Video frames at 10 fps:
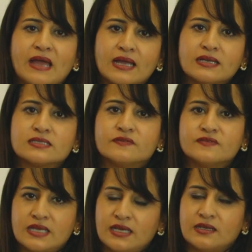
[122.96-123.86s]
packets
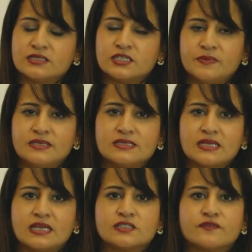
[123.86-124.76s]
of data to be
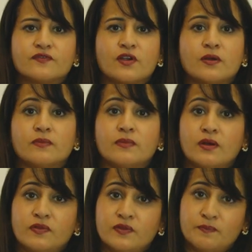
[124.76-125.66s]
sent from
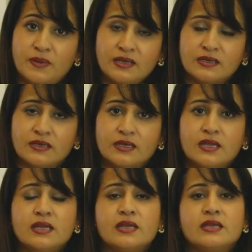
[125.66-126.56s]
the button
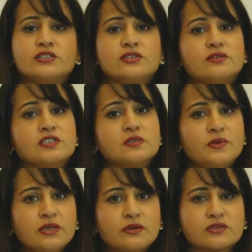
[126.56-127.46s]
to the
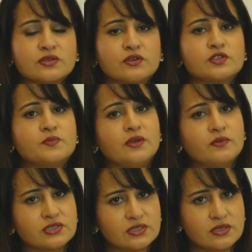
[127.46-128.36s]
speaker, so to speak,
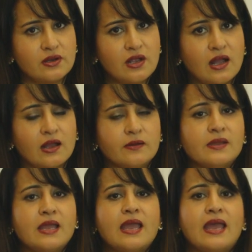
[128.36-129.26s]
which is our hub,
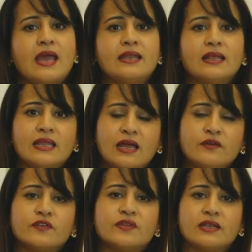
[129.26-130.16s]
and allow
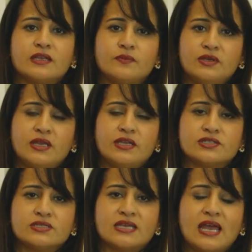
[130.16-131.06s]
for that
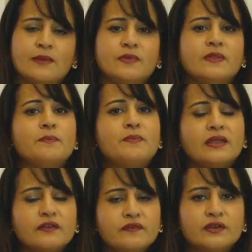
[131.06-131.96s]
communication to happen. The
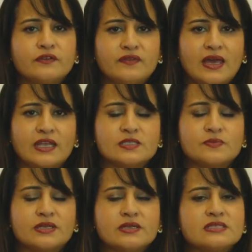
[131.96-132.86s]
benefit of that is
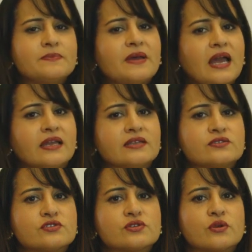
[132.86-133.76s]
because the
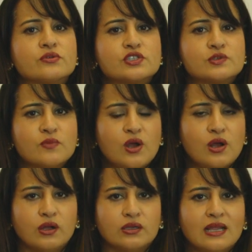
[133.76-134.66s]
packets are so
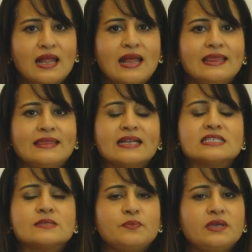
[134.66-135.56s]
small, that
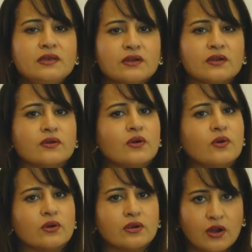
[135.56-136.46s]
speaker,
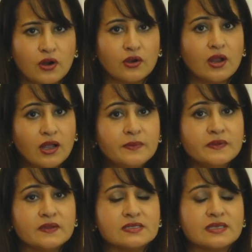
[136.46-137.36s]
or our hub
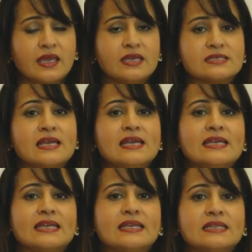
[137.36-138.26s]
in this case,
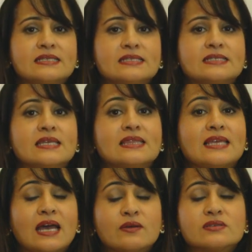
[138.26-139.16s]
can listen to
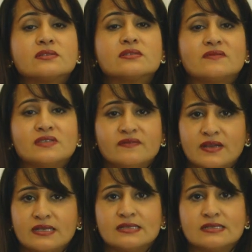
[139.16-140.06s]
thousands of
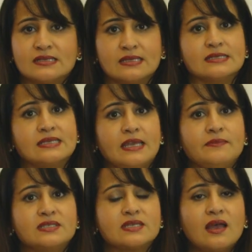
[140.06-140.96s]
devices at the
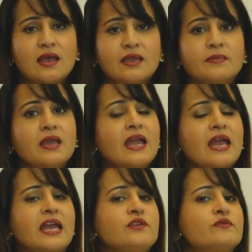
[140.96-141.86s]
same time
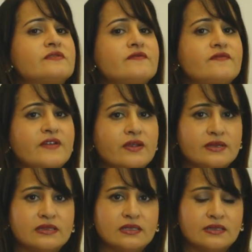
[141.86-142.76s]
and use
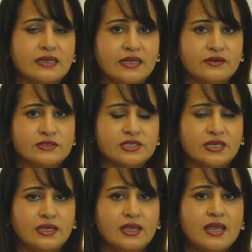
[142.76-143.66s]
very little
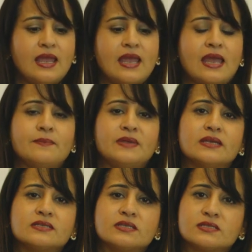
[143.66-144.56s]
energy. And
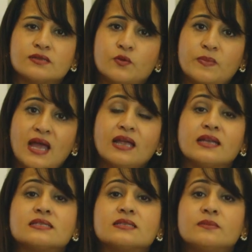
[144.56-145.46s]
because it's low
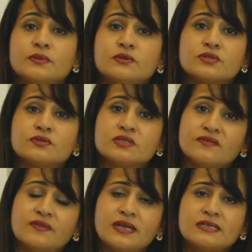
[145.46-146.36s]
packets, the Bluetooth
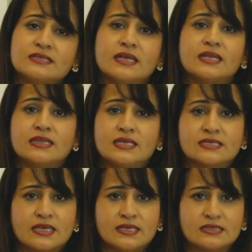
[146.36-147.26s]
device, then in
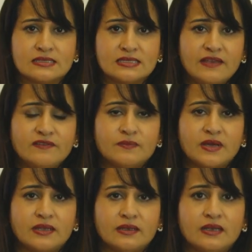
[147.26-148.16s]
this case the safety
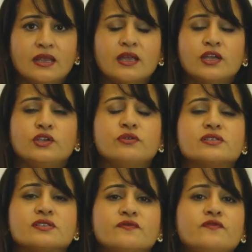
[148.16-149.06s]
button,
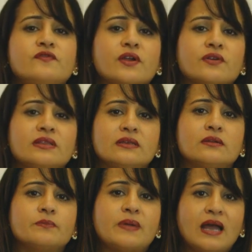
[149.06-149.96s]
uses very
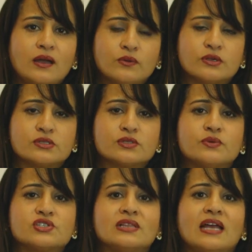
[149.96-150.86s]
little power, so
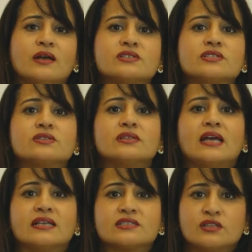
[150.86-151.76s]
which allows it to
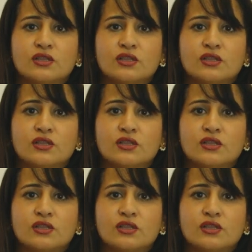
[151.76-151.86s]
last